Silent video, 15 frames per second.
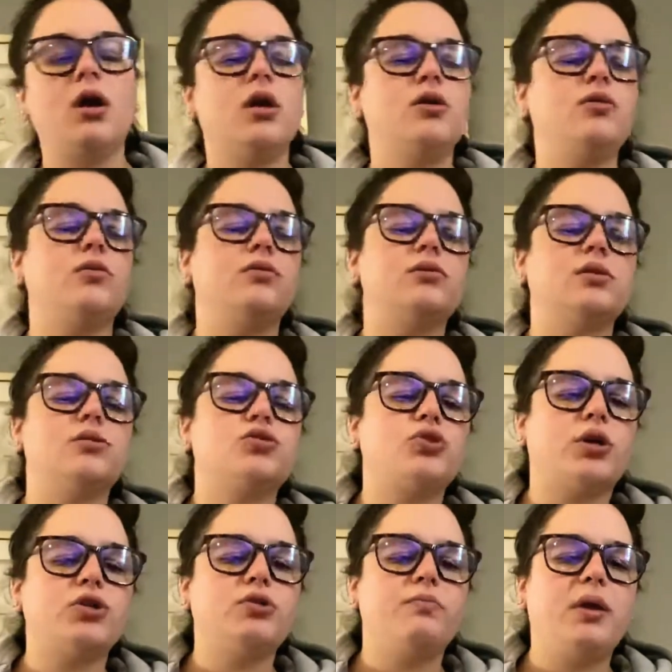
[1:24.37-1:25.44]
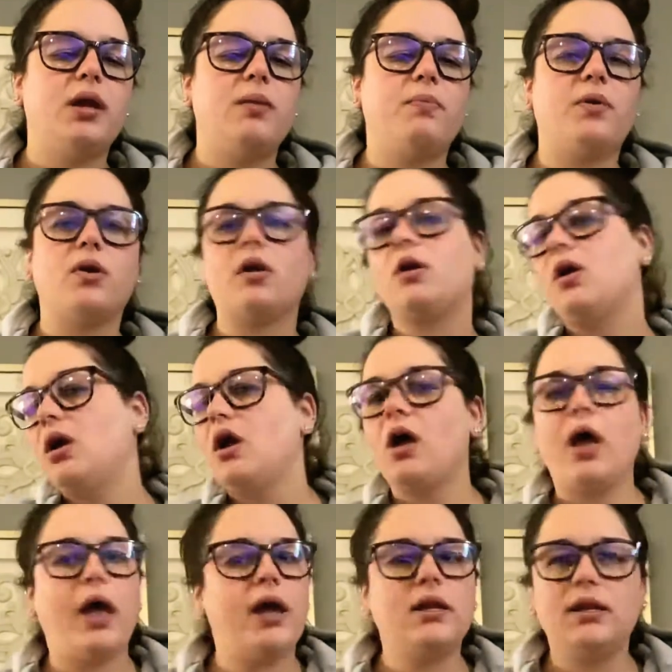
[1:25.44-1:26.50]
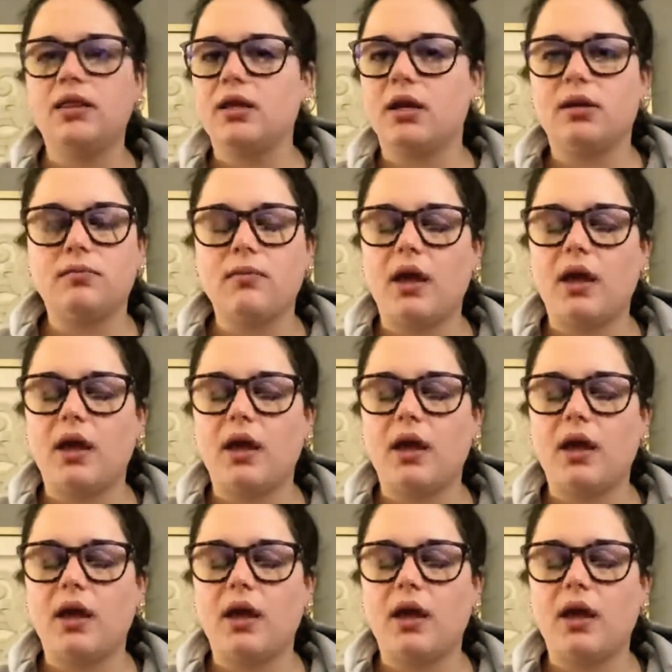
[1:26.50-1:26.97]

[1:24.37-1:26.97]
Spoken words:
you can use construction paper, anything.